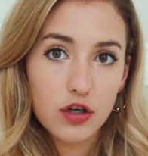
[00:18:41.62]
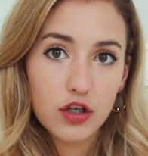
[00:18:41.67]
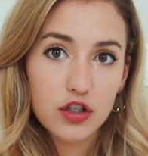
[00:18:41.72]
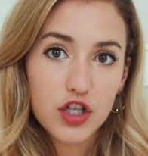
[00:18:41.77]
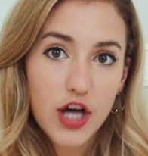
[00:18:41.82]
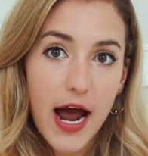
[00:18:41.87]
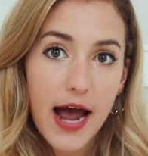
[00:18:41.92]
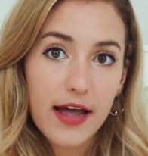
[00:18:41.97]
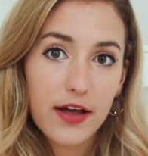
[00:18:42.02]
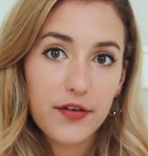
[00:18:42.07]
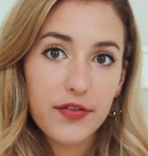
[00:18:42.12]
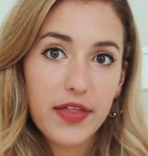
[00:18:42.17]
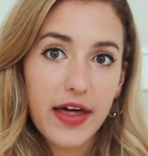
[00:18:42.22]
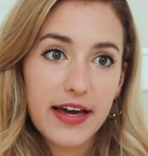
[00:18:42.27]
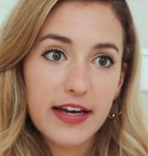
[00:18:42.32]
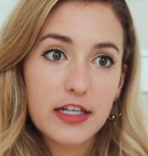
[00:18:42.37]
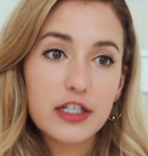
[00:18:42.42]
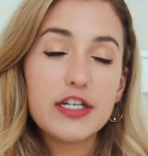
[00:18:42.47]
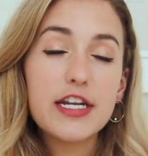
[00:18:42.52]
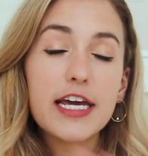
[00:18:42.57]
child.
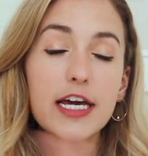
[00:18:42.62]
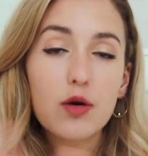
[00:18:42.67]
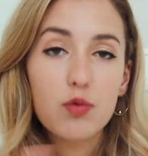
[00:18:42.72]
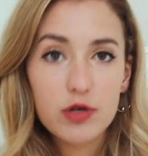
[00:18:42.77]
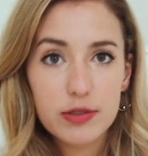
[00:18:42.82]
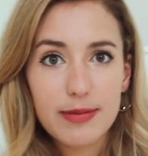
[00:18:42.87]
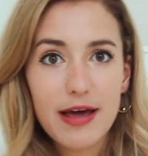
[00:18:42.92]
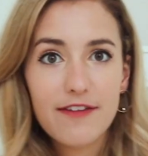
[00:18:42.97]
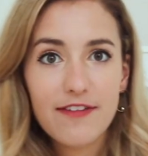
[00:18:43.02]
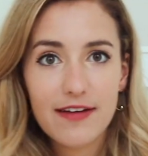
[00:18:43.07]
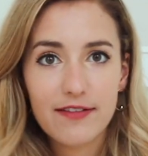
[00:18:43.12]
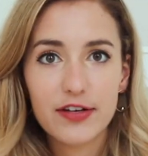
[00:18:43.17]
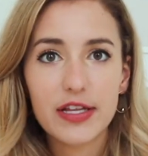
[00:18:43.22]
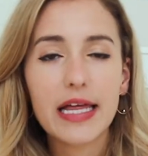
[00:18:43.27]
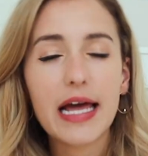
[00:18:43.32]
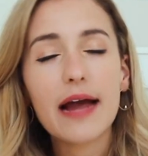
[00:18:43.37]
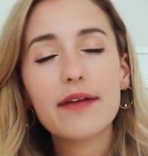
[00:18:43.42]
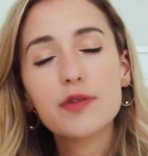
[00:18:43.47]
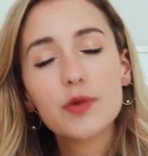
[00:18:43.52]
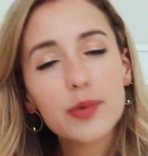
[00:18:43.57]
Like Nick was my favorite.
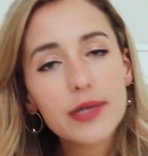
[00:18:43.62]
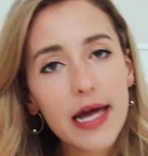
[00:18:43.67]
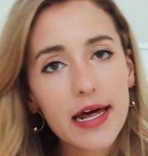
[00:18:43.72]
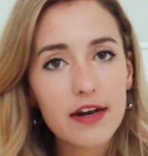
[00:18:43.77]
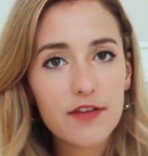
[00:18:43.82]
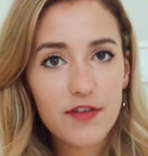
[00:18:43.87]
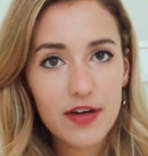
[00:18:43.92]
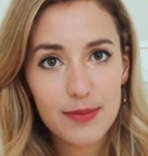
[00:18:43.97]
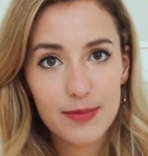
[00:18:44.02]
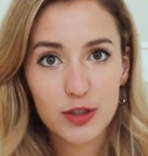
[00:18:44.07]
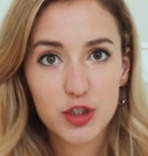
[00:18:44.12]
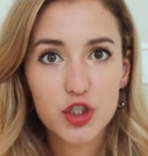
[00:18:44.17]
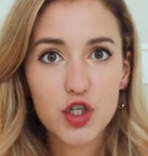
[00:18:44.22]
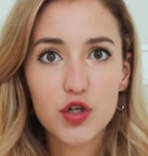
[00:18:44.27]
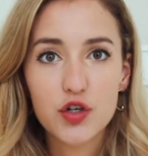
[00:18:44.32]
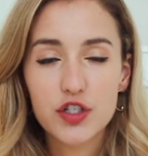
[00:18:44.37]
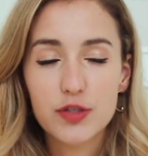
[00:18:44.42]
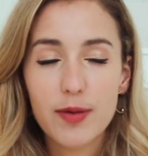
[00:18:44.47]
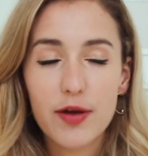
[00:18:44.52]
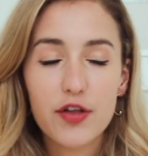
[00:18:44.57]
Like everyone had a famous
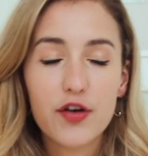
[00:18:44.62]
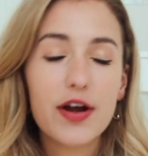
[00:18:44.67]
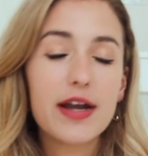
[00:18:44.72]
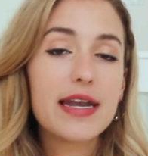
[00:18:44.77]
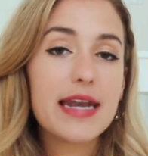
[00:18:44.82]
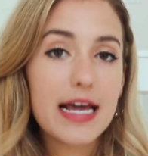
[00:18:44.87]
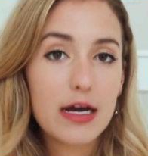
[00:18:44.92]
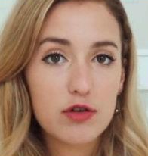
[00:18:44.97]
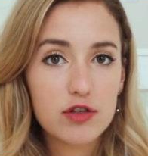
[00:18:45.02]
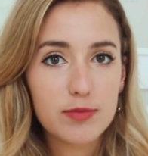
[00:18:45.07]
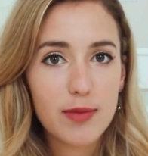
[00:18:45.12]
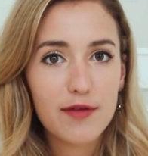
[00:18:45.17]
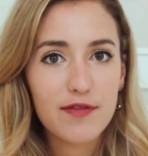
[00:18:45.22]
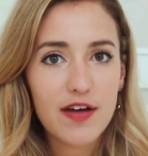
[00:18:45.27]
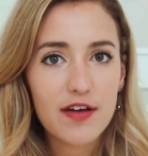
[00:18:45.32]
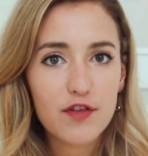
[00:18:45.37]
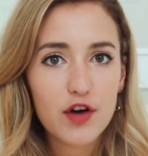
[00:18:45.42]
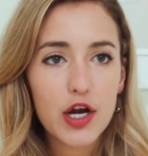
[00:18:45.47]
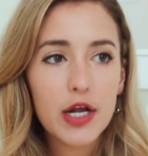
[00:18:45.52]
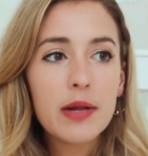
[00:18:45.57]
Jonas brother, and Nick was my
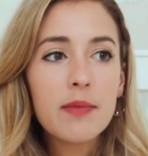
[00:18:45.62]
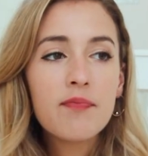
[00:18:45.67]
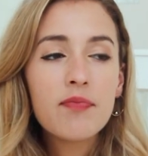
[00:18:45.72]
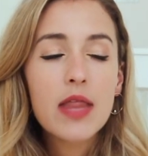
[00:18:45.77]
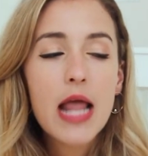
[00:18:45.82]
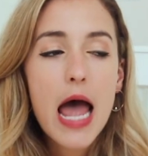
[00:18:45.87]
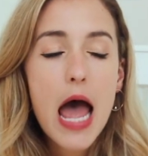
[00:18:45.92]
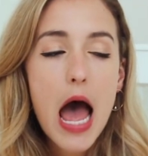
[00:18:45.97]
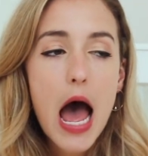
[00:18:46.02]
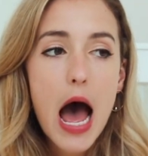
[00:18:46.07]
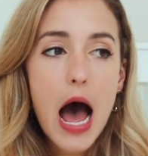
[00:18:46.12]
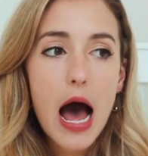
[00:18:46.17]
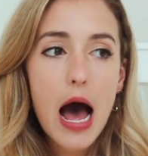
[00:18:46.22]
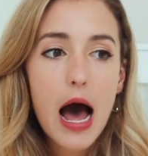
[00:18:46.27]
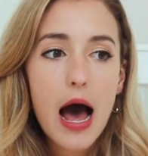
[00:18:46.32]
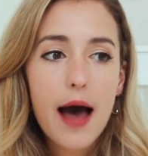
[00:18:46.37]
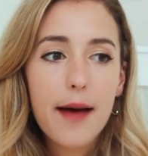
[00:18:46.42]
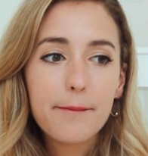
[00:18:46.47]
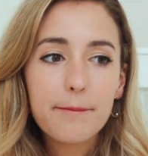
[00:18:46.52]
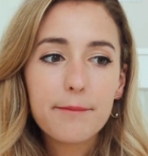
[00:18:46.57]
favorite.
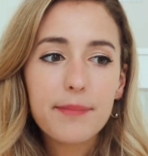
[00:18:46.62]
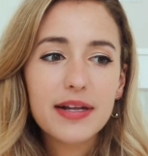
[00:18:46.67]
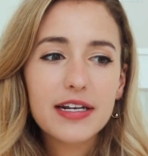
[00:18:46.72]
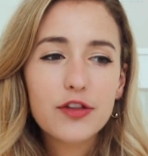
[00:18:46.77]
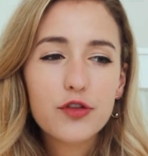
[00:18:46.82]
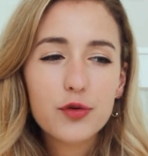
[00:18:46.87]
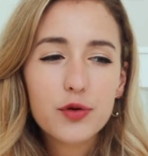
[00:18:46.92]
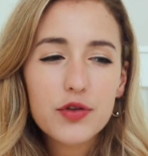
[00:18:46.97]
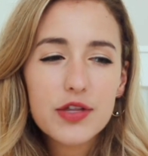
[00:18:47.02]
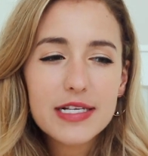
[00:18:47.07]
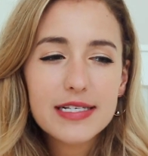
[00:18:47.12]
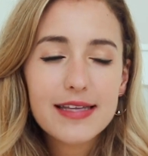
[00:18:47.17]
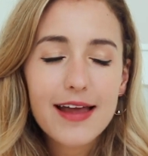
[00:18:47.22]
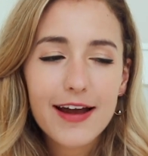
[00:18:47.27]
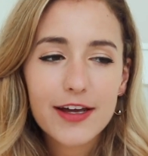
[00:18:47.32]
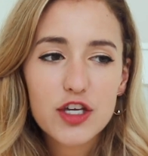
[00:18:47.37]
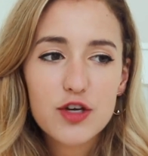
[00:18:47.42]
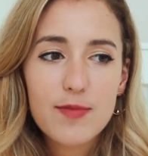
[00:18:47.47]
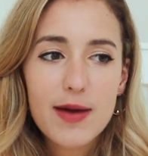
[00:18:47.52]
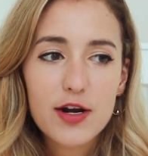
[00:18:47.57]
But through this
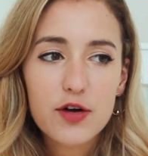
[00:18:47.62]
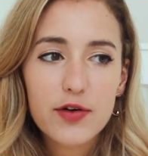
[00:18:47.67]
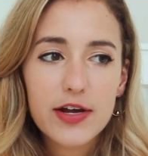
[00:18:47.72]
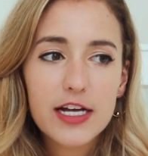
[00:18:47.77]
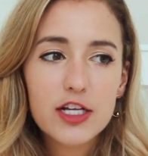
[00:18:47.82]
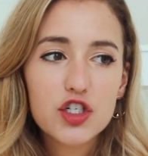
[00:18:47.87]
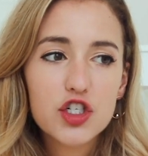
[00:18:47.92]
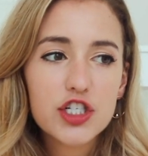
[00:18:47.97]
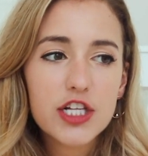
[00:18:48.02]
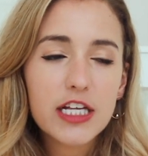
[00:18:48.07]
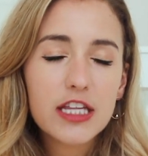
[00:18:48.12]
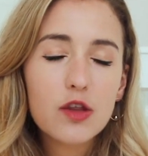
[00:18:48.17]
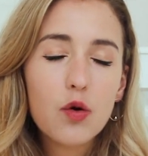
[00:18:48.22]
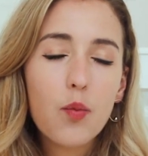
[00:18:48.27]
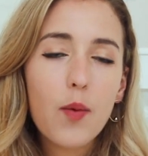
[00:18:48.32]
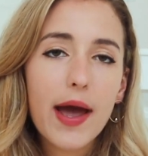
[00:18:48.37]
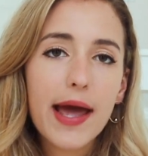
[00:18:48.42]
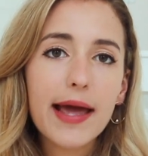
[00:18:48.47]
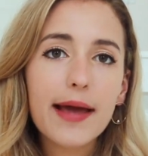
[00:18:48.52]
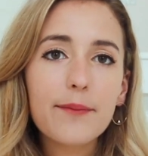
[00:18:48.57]
documentary and just like the
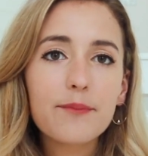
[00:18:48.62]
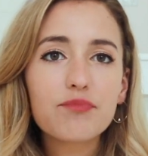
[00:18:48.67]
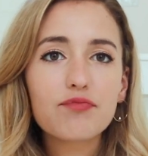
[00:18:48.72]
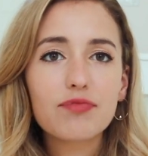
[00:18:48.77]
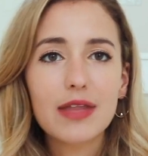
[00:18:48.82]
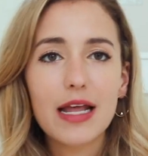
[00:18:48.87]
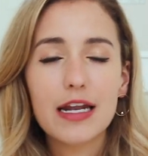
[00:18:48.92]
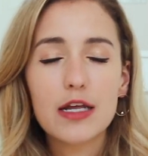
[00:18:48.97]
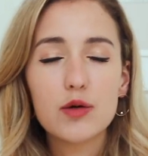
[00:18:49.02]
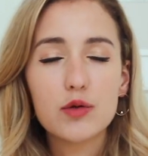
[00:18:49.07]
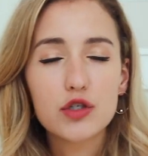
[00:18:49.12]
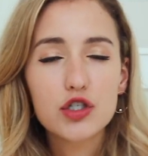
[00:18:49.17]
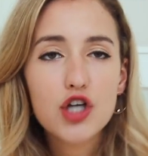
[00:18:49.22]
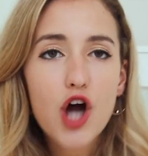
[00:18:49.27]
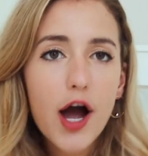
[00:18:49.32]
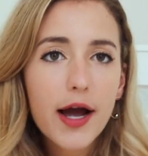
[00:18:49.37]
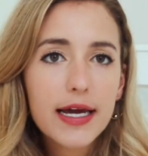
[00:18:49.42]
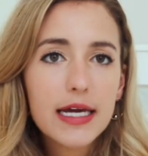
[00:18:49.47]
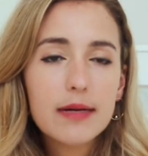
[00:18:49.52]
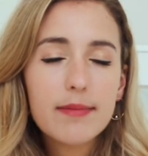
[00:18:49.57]
way that he was
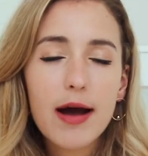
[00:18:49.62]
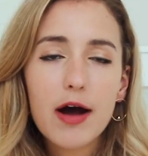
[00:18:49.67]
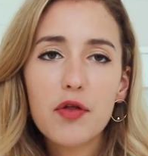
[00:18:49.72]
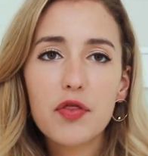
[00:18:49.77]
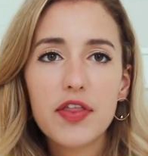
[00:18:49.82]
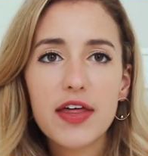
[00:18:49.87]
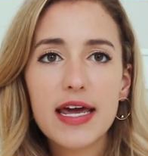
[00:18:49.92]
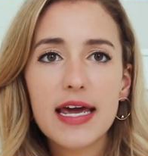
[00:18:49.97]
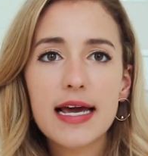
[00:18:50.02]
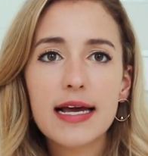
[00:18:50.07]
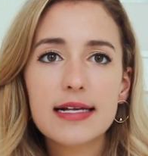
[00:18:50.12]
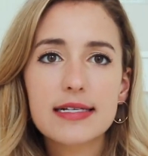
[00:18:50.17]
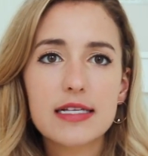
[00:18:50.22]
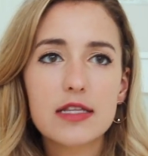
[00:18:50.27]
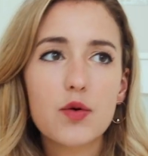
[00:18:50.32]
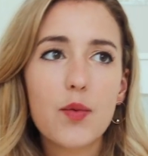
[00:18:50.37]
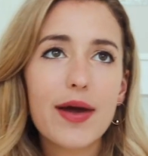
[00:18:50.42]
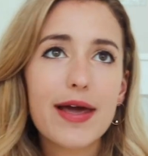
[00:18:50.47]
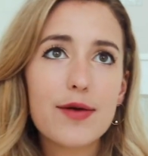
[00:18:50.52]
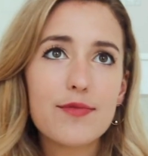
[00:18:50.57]
talking about things
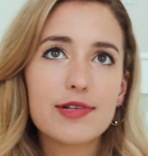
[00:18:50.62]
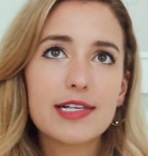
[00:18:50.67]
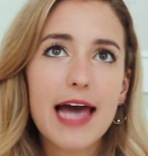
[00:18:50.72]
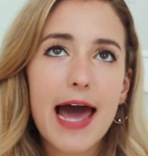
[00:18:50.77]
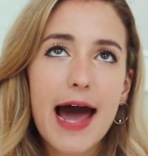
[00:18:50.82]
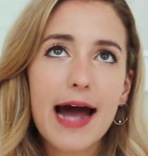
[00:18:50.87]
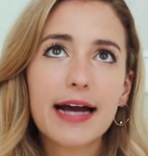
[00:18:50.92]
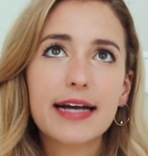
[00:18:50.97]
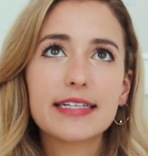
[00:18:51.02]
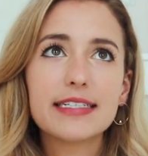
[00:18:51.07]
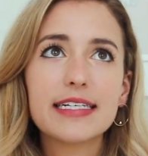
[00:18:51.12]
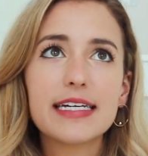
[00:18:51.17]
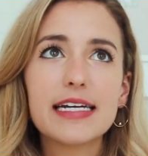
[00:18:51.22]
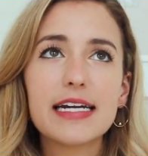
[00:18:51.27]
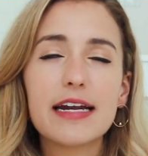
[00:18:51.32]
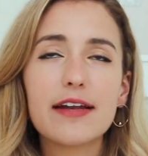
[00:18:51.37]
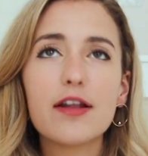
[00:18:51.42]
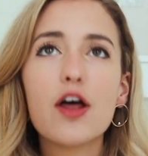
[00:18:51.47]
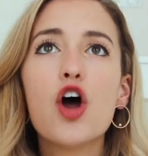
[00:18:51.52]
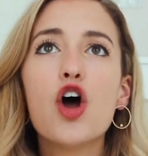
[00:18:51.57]
and the way he was
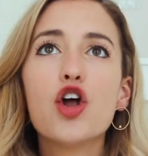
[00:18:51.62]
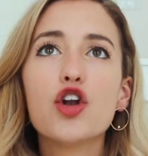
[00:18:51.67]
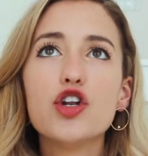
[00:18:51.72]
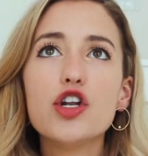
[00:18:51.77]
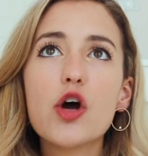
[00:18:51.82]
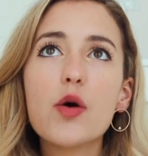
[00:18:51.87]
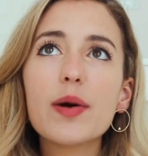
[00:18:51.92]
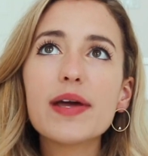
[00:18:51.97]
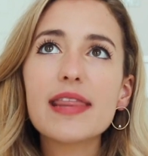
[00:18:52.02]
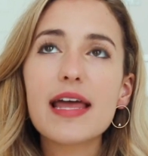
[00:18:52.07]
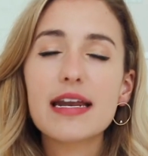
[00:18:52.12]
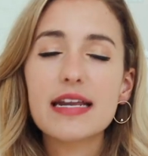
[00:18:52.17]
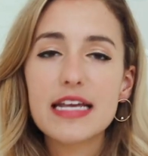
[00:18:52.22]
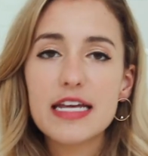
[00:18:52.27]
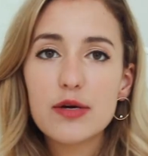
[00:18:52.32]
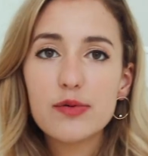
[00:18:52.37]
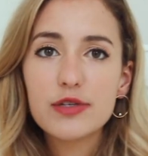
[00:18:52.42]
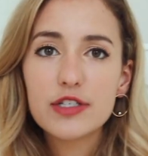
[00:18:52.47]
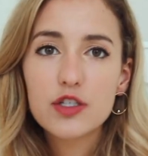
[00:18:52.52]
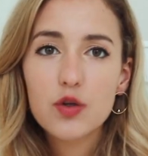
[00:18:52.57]
acting, and knowing that
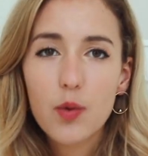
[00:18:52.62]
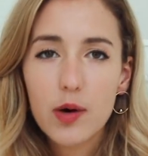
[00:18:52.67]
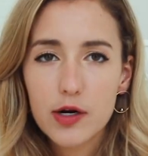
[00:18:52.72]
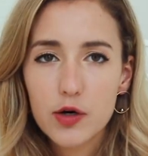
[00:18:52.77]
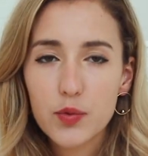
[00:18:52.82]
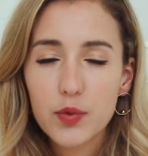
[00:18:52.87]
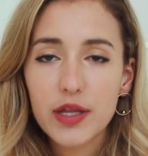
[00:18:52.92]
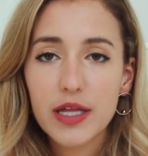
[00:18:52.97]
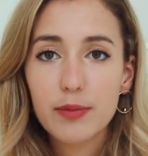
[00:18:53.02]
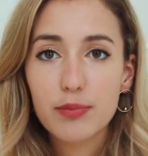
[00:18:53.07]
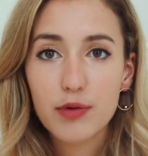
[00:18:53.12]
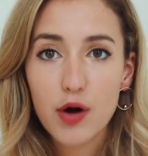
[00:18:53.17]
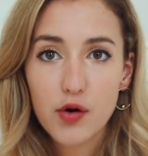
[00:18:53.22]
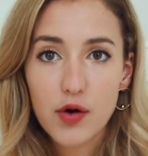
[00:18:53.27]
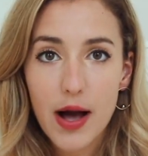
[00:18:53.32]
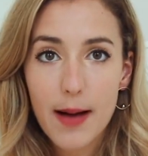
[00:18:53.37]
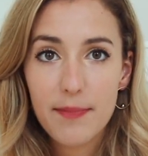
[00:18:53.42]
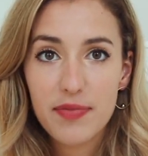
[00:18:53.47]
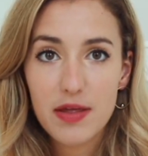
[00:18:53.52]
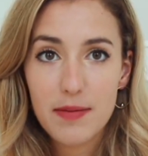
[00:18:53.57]
he was the one who really
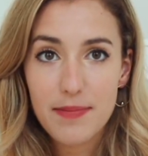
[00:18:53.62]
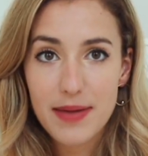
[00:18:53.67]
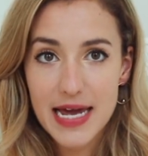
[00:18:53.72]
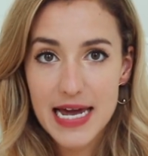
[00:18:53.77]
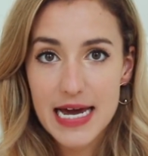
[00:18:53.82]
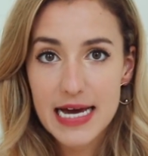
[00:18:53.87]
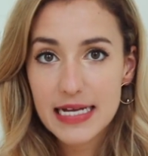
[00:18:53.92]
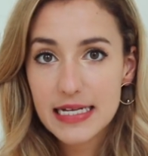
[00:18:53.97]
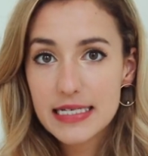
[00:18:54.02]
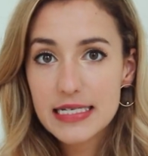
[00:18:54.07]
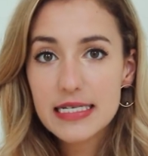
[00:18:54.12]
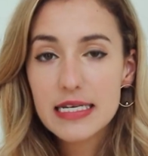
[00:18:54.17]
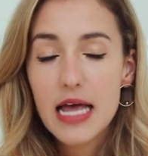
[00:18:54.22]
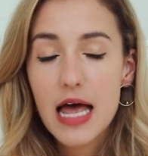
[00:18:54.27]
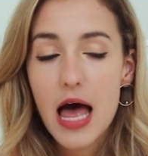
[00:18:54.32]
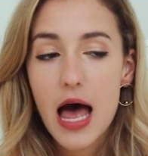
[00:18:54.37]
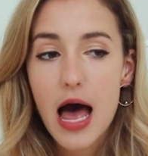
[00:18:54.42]
broke up the band